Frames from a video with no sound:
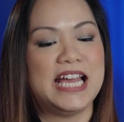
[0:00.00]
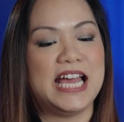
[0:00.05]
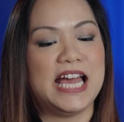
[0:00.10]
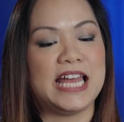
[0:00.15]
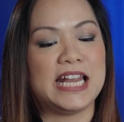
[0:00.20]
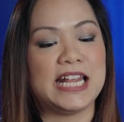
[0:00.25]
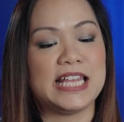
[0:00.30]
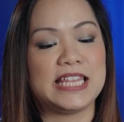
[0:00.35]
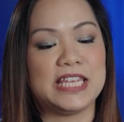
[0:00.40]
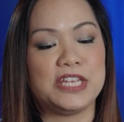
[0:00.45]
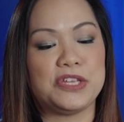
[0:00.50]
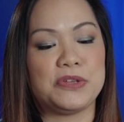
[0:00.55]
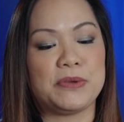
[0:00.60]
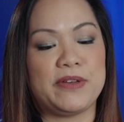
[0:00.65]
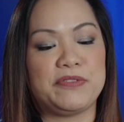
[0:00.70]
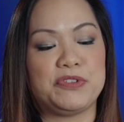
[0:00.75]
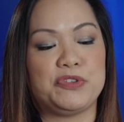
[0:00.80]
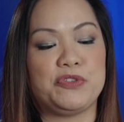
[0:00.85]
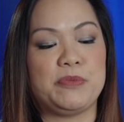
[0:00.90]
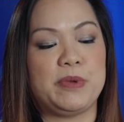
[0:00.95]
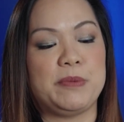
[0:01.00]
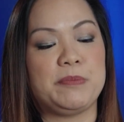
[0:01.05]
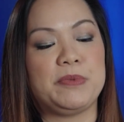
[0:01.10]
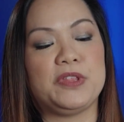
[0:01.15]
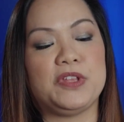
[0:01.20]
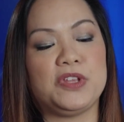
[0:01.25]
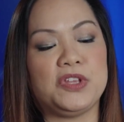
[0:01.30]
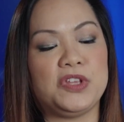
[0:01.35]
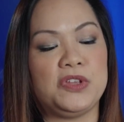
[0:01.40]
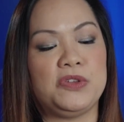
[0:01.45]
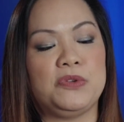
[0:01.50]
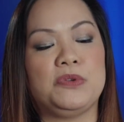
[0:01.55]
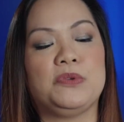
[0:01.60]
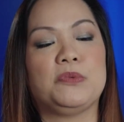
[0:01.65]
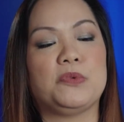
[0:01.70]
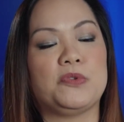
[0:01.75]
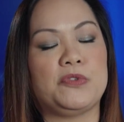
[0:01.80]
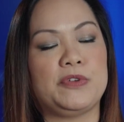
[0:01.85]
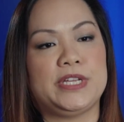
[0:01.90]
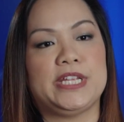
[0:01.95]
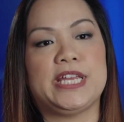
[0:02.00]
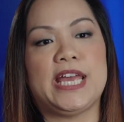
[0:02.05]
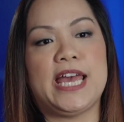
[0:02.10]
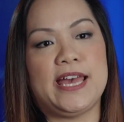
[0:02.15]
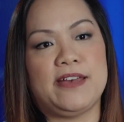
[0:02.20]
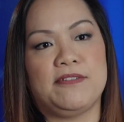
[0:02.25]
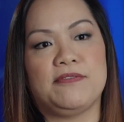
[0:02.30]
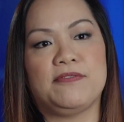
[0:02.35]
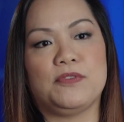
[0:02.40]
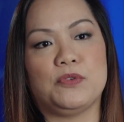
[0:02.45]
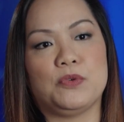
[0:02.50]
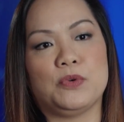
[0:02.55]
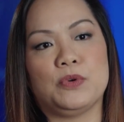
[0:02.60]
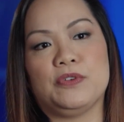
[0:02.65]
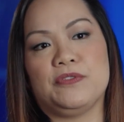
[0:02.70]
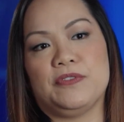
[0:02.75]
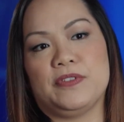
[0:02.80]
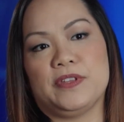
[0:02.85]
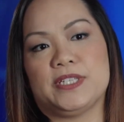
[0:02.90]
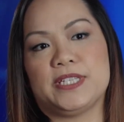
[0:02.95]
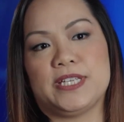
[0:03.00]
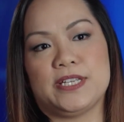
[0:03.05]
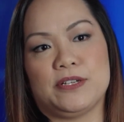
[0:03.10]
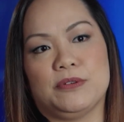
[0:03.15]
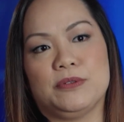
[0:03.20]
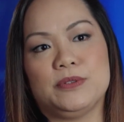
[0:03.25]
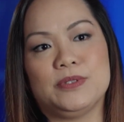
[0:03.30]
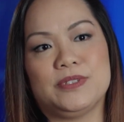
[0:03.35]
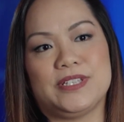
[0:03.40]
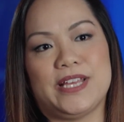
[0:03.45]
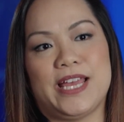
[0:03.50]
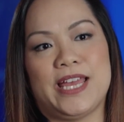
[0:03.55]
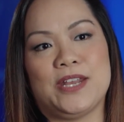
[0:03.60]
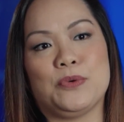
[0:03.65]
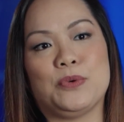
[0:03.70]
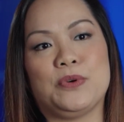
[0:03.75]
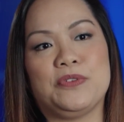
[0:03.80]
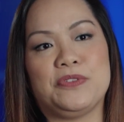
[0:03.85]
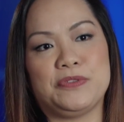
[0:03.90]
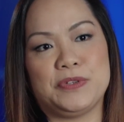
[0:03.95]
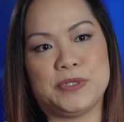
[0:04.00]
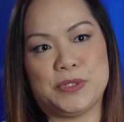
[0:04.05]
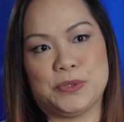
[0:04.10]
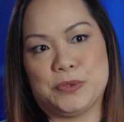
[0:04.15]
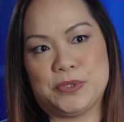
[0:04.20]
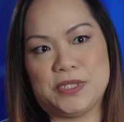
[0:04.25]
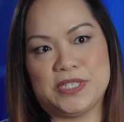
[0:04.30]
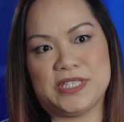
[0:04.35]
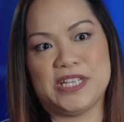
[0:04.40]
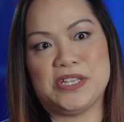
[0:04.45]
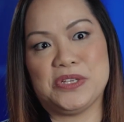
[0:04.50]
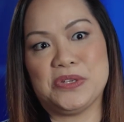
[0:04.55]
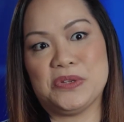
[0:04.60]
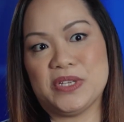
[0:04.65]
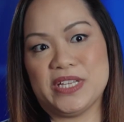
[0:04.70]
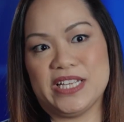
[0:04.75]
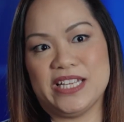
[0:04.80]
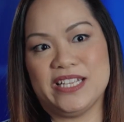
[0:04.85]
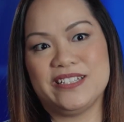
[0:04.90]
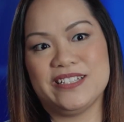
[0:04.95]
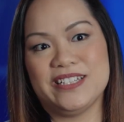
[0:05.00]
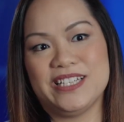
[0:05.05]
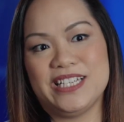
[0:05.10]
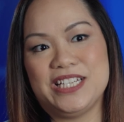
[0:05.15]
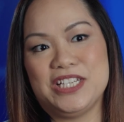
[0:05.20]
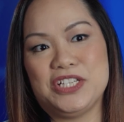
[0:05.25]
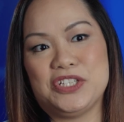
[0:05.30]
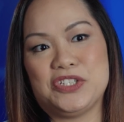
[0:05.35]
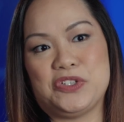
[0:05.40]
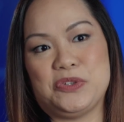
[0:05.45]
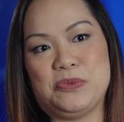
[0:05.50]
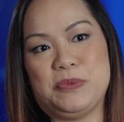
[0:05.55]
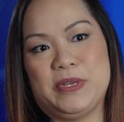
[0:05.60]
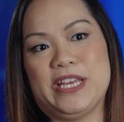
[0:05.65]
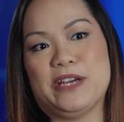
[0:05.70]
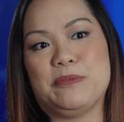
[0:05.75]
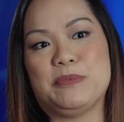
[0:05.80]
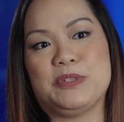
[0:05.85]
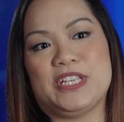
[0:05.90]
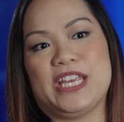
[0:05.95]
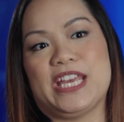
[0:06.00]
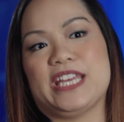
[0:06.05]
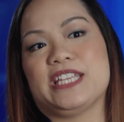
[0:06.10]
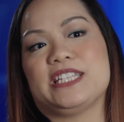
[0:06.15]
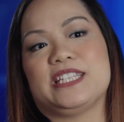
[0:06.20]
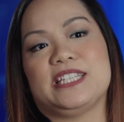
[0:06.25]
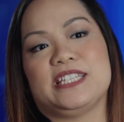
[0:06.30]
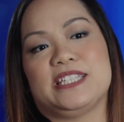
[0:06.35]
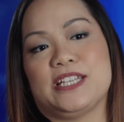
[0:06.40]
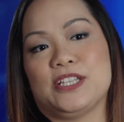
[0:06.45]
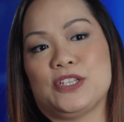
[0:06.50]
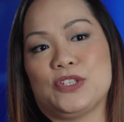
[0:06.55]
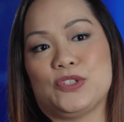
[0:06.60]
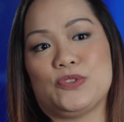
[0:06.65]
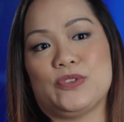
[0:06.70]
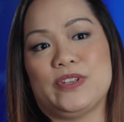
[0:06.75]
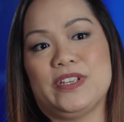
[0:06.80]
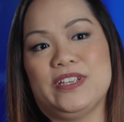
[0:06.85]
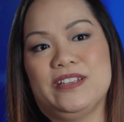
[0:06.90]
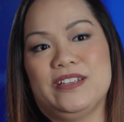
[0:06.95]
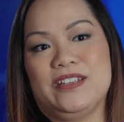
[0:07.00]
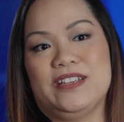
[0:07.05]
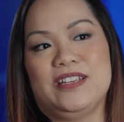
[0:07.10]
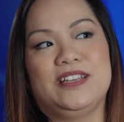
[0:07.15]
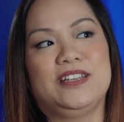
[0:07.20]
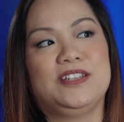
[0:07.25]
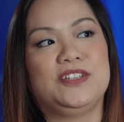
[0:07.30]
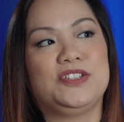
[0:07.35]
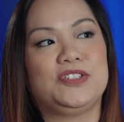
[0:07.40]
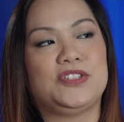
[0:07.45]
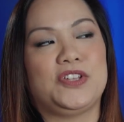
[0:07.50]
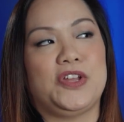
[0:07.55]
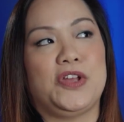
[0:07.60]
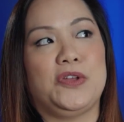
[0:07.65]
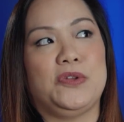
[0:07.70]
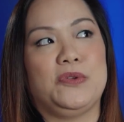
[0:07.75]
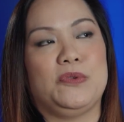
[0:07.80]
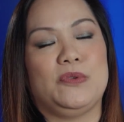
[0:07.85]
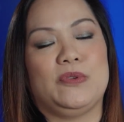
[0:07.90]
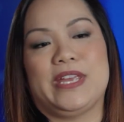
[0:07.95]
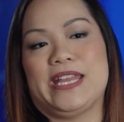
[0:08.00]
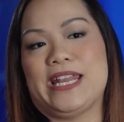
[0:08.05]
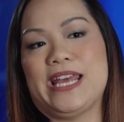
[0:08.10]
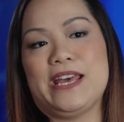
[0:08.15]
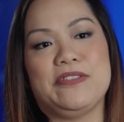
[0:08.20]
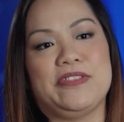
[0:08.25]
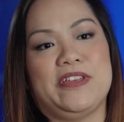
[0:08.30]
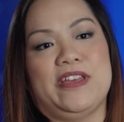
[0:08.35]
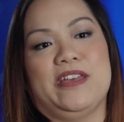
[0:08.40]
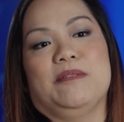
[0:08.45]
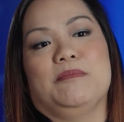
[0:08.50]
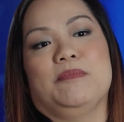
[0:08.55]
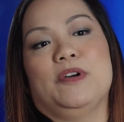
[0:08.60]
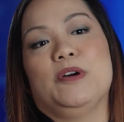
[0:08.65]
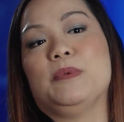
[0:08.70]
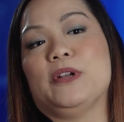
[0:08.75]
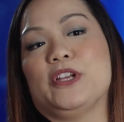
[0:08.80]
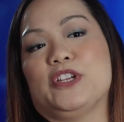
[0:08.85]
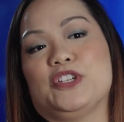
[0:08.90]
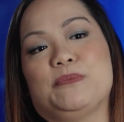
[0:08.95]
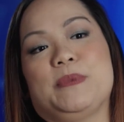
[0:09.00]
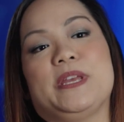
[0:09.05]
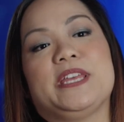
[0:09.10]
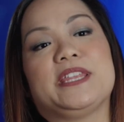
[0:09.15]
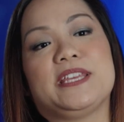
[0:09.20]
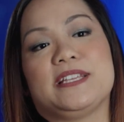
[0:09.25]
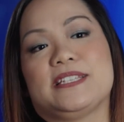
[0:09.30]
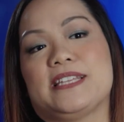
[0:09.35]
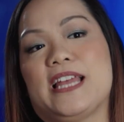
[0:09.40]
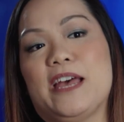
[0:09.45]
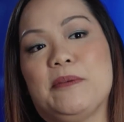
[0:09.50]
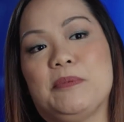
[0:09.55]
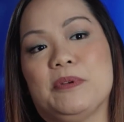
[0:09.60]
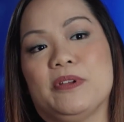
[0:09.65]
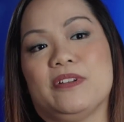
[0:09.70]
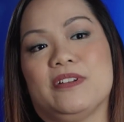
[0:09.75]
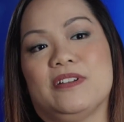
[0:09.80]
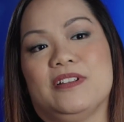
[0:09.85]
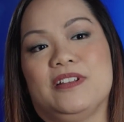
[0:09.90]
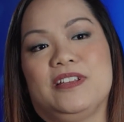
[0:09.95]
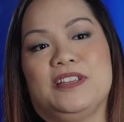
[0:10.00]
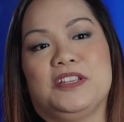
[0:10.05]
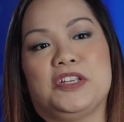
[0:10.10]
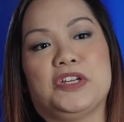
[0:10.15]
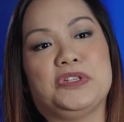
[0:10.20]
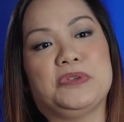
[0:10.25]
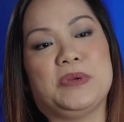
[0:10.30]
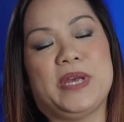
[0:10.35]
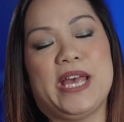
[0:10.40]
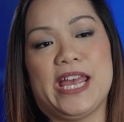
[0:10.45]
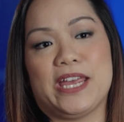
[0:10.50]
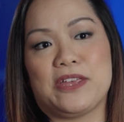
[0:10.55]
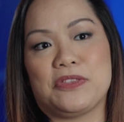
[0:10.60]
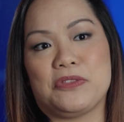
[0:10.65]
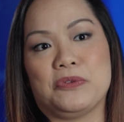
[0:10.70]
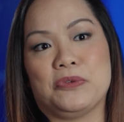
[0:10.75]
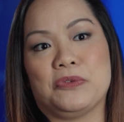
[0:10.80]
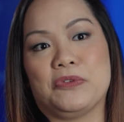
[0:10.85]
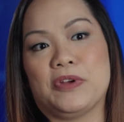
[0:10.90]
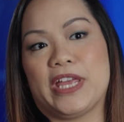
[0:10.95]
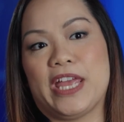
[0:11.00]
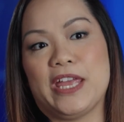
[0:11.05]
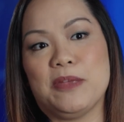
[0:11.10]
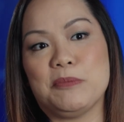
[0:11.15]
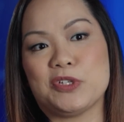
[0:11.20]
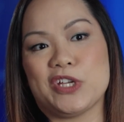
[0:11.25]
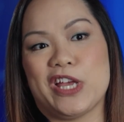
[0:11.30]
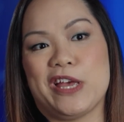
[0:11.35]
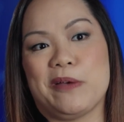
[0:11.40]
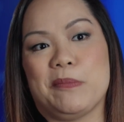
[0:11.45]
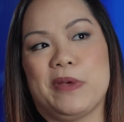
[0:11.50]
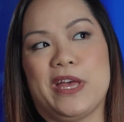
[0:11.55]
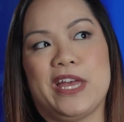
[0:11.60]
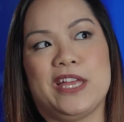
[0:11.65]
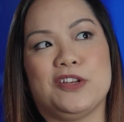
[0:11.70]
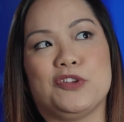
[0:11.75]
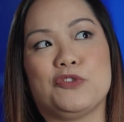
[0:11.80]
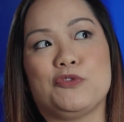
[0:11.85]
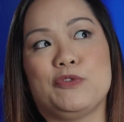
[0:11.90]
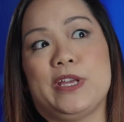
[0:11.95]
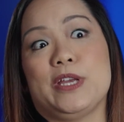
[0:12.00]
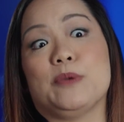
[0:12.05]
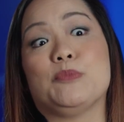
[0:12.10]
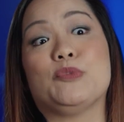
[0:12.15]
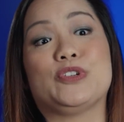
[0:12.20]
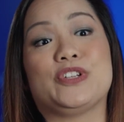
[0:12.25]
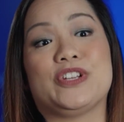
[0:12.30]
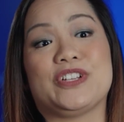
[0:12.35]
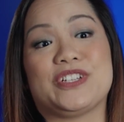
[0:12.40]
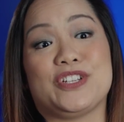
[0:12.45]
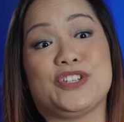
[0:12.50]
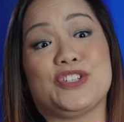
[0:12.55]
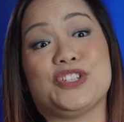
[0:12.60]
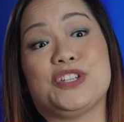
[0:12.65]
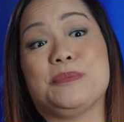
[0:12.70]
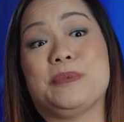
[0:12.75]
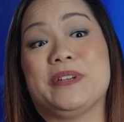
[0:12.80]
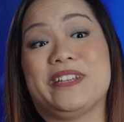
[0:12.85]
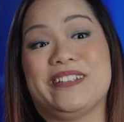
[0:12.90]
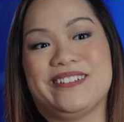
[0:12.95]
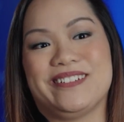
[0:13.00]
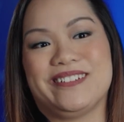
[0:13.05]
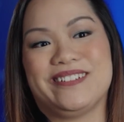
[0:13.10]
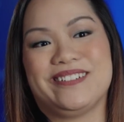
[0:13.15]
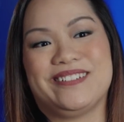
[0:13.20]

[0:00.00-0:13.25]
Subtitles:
And I think you have to remember that you already have all of the skills and all of the resources that you need to be able to get into this industry. So get out there, publish, make things happen, go to a hackathon or a game jam and create a product and ship it.